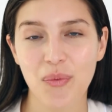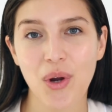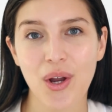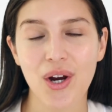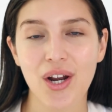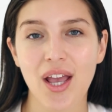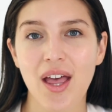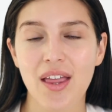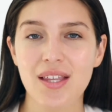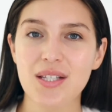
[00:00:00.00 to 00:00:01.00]
where
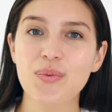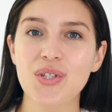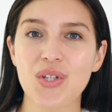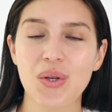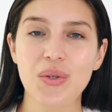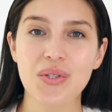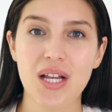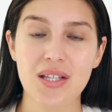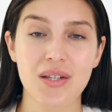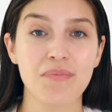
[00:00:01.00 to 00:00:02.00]
this was used
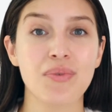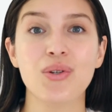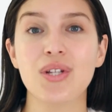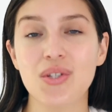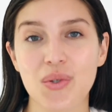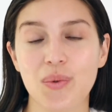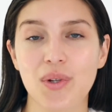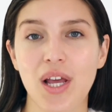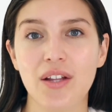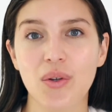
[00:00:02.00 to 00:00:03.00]
as a beauty tool
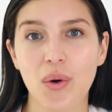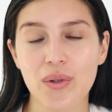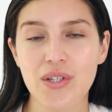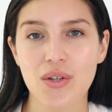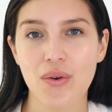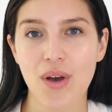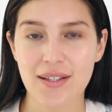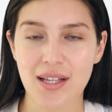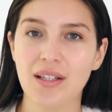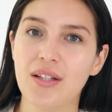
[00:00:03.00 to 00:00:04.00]
and also
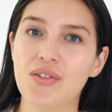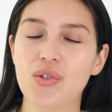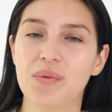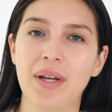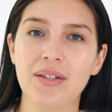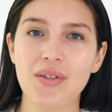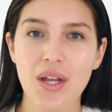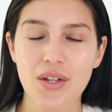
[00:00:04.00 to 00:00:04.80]
as an instrument